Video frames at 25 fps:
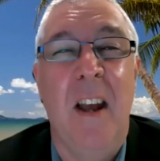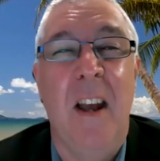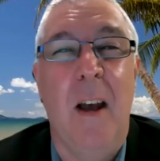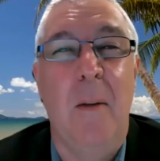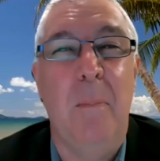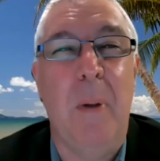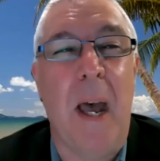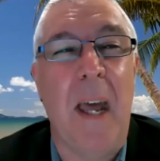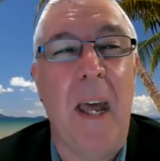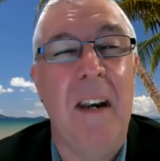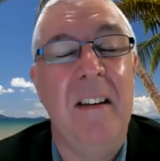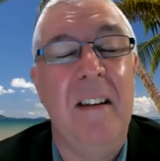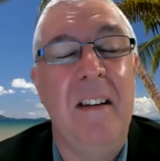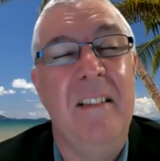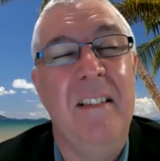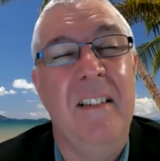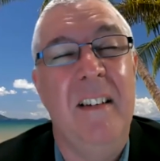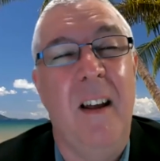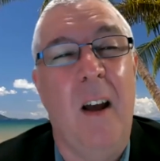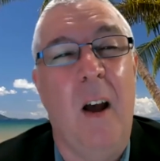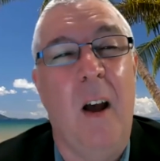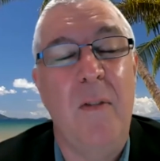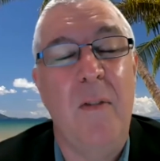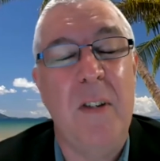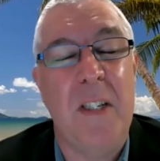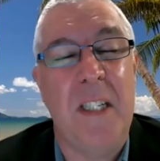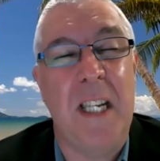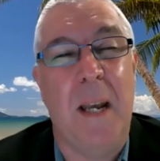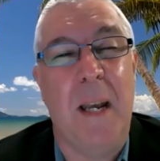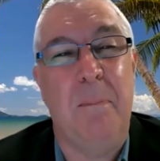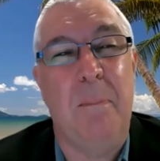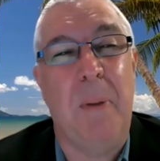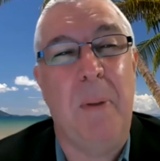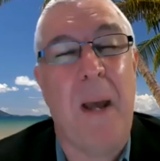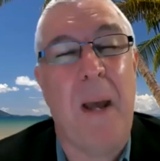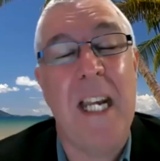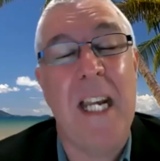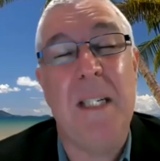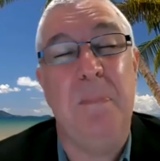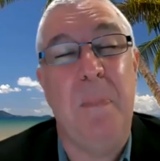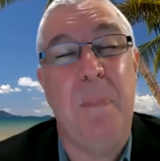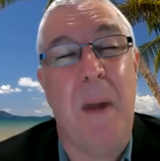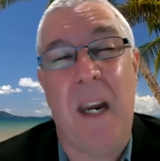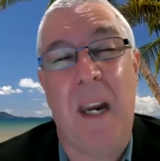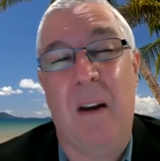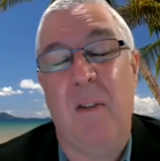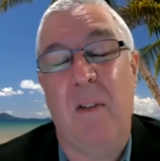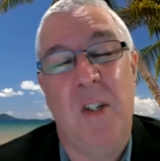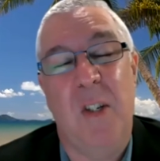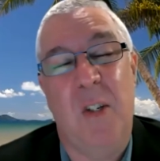But obviously, a
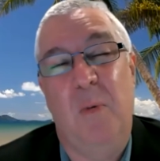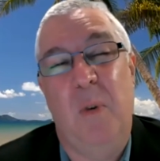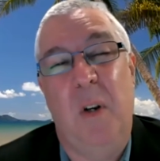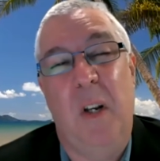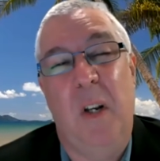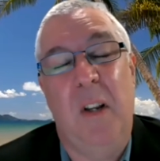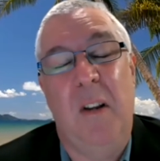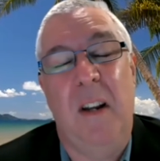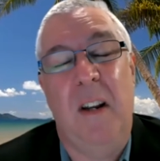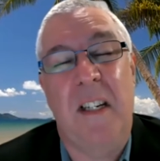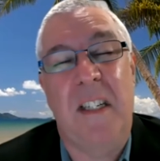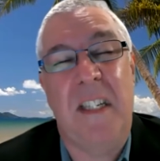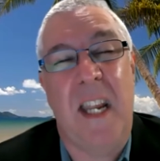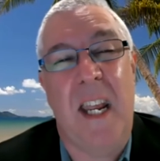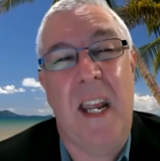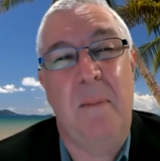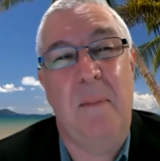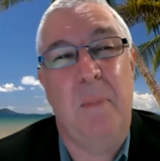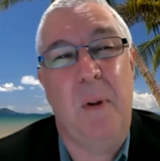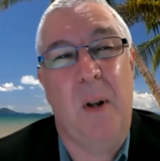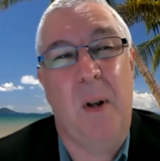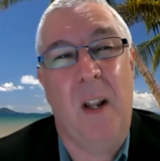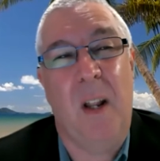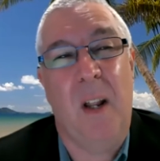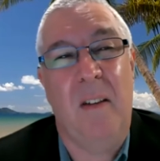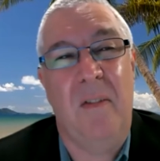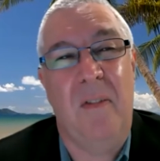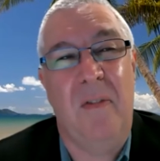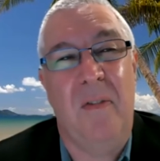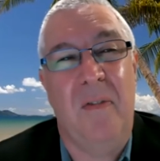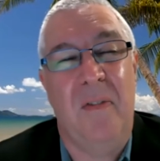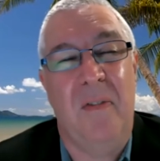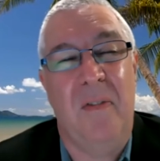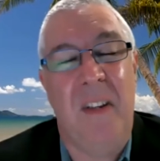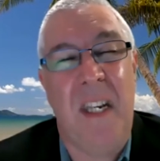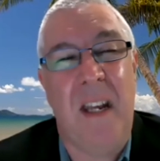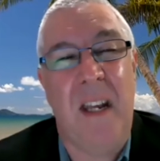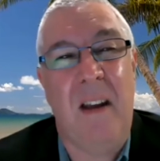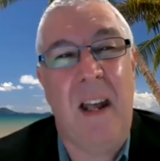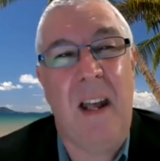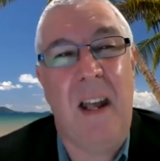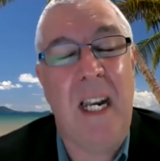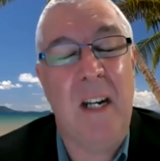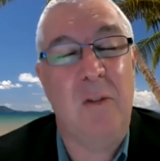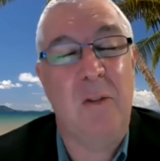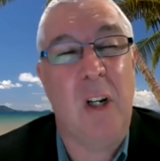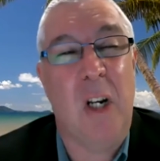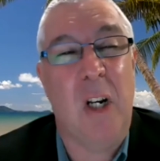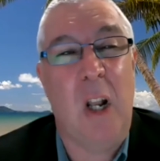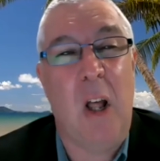pacemaker is a really good example of you know
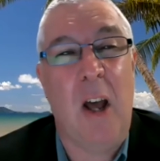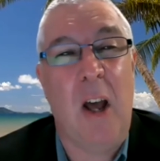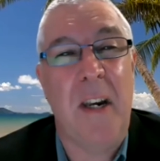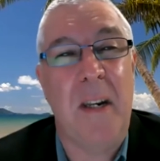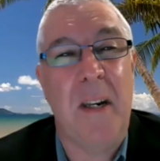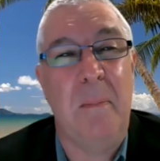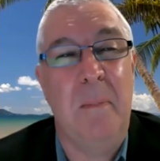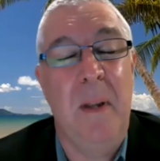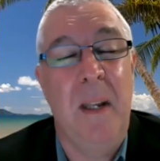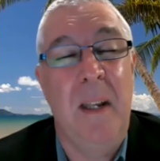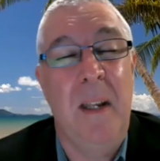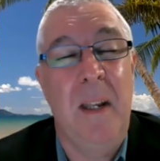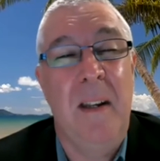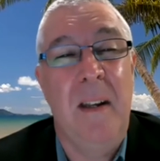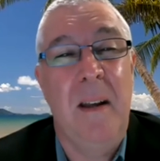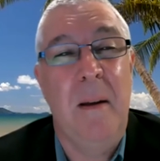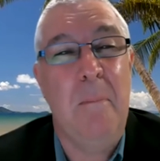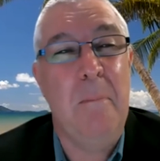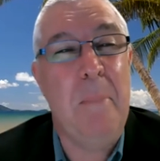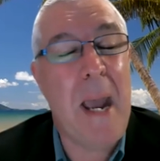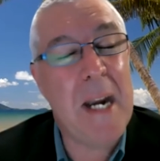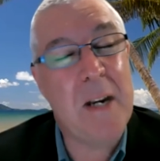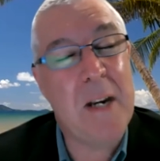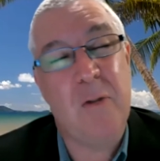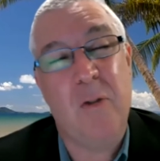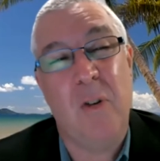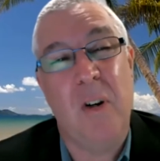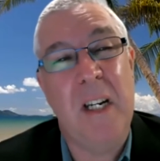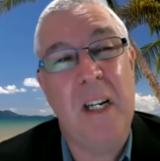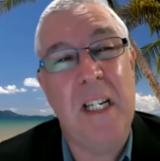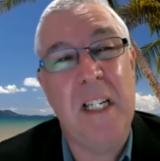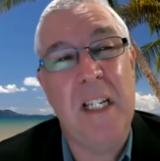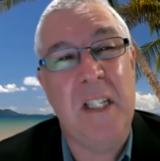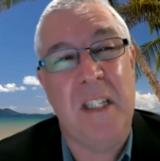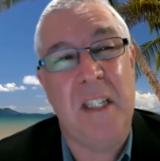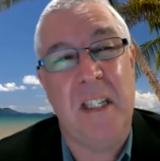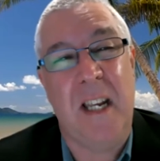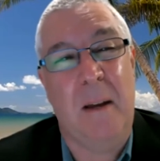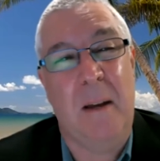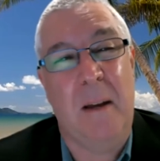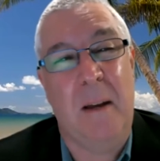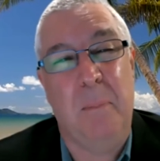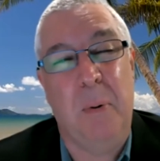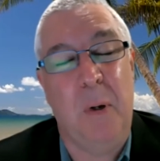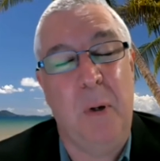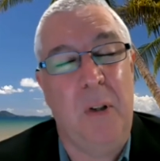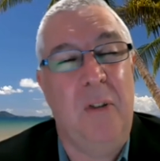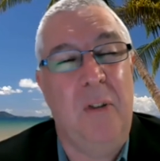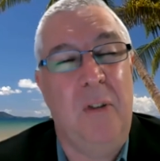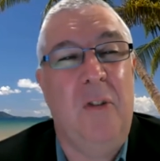electrical item. Batteries are
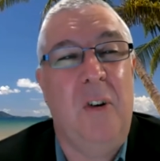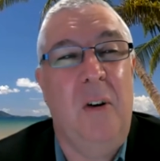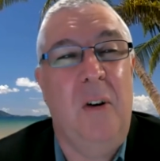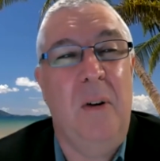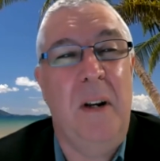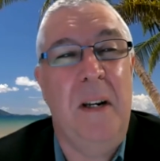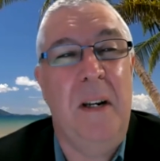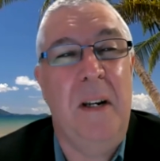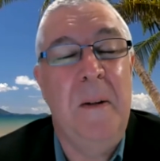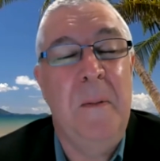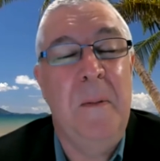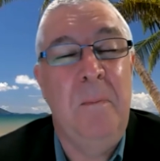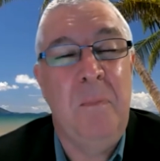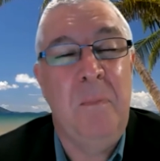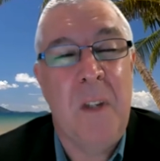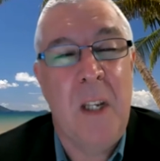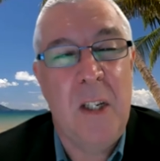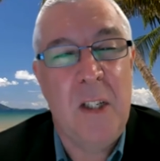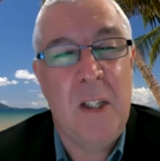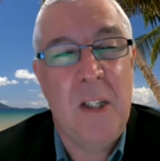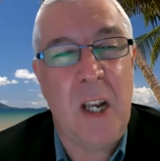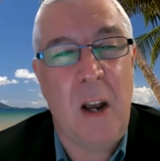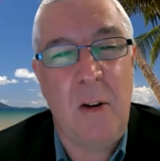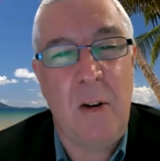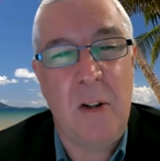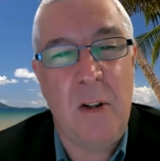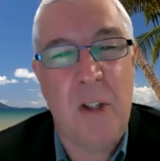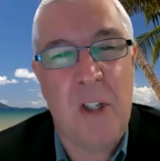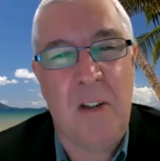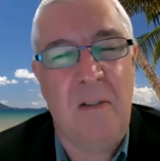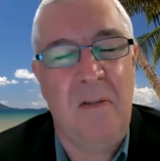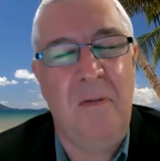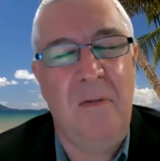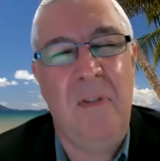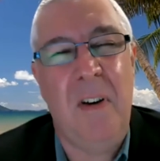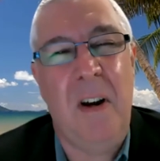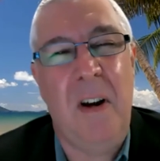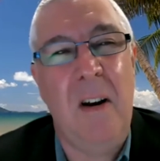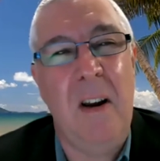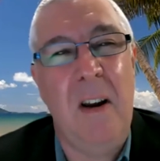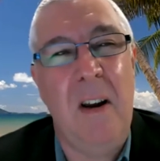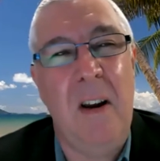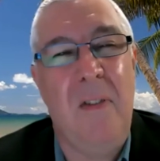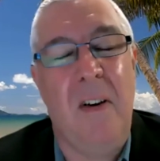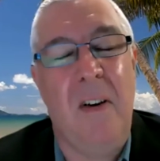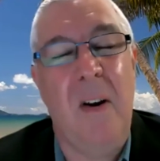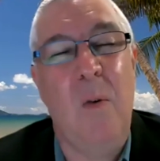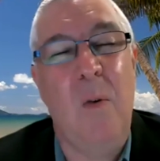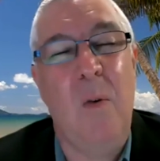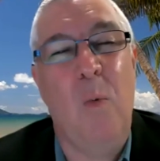put through it, so it's a very,
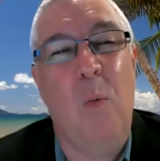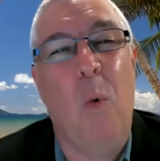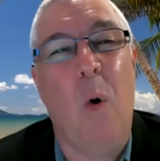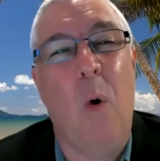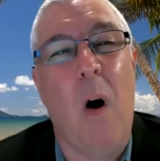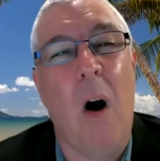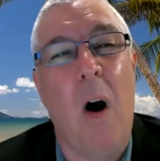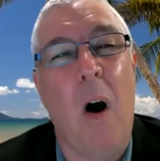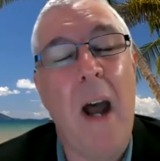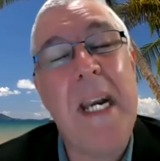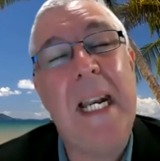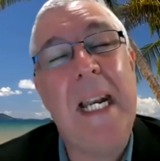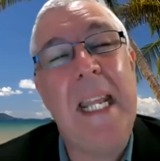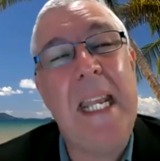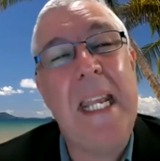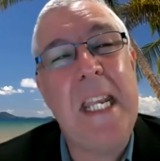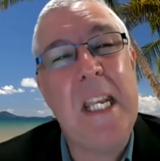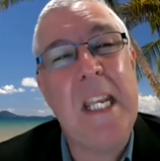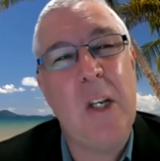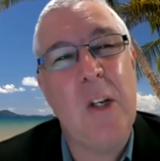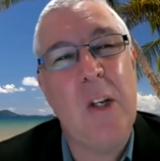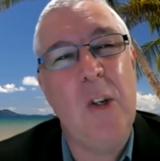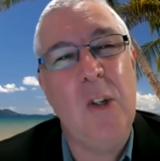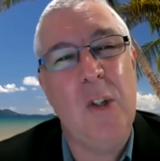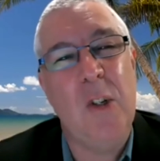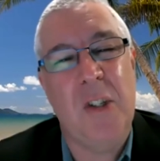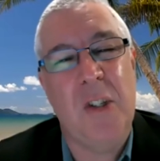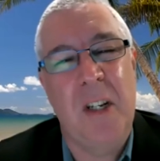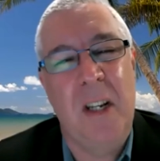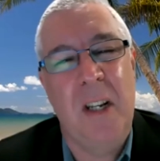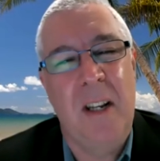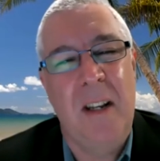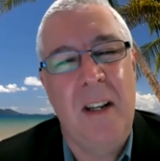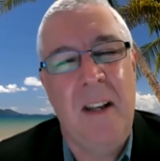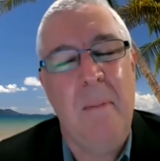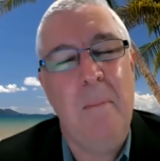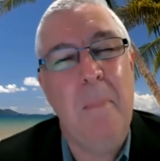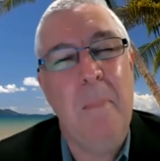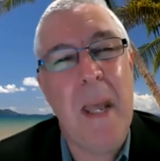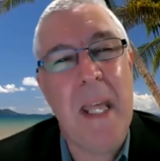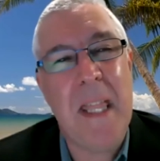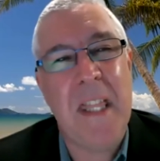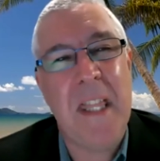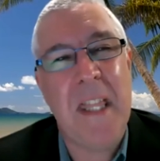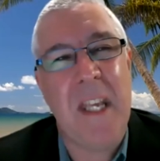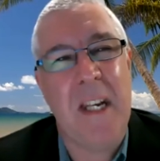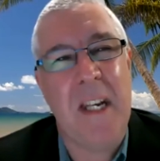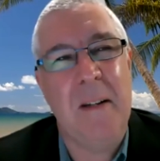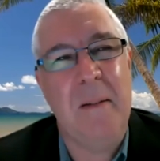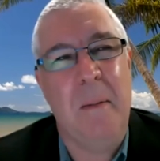very widely used
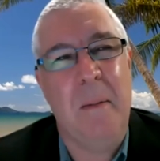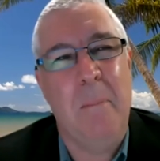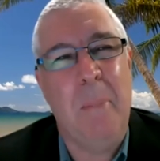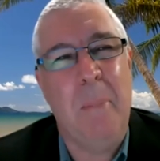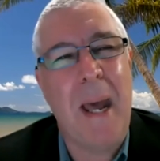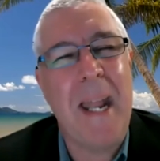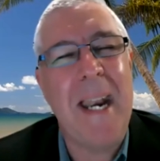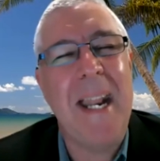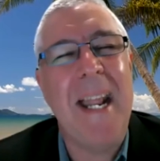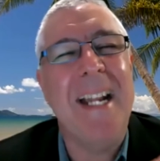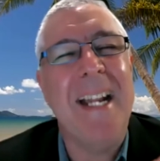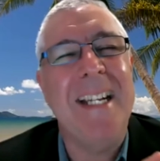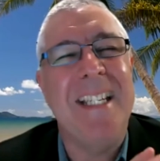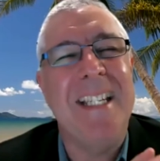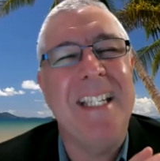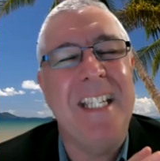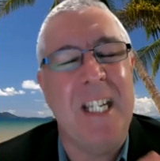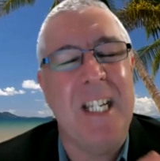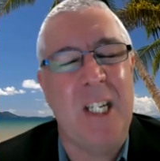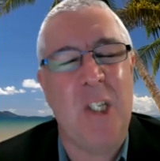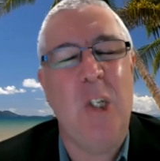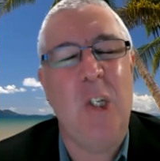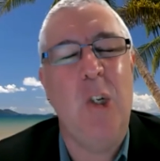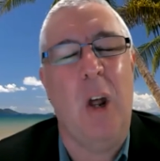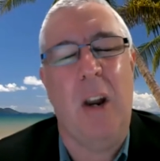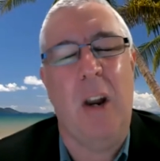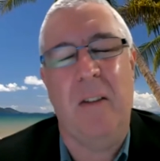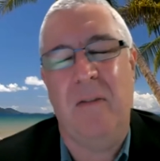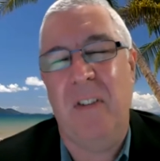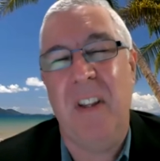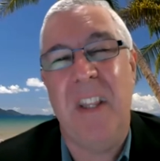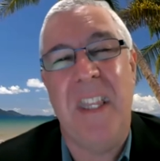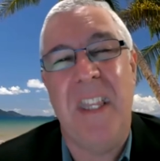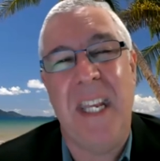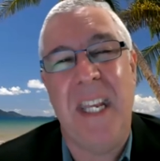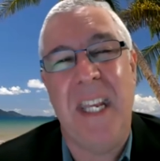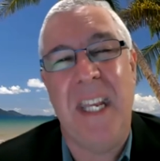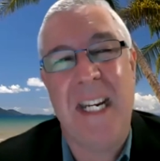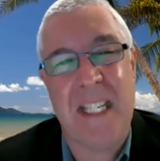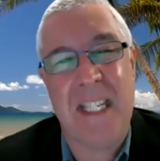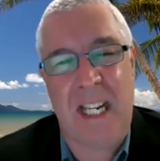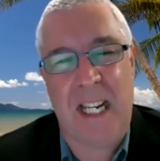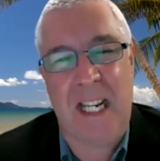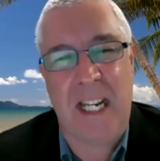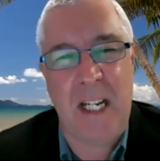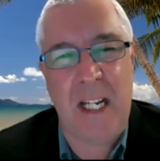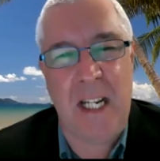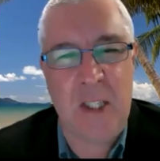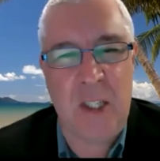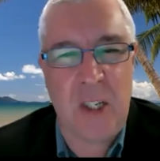method, but it's just not for things that
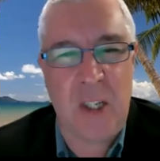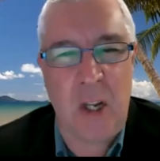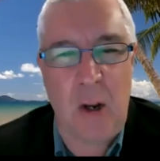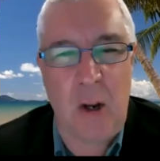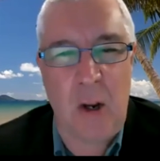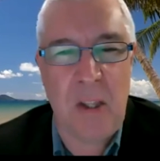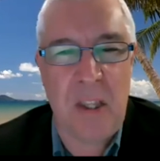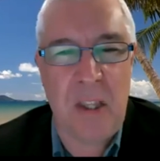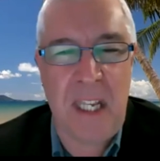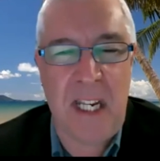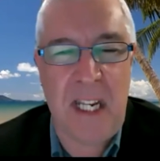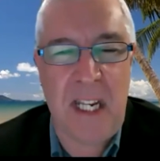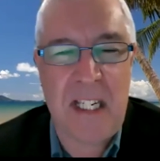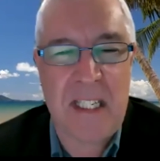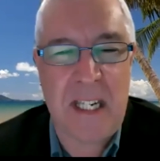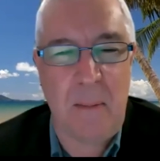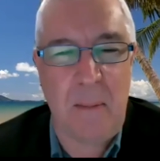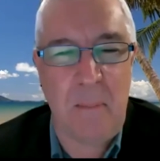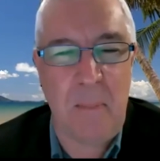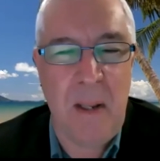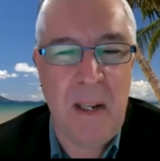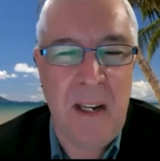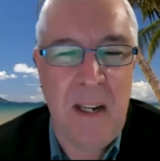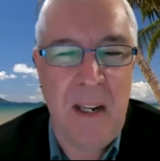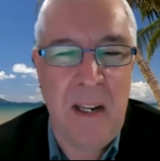can soak things up.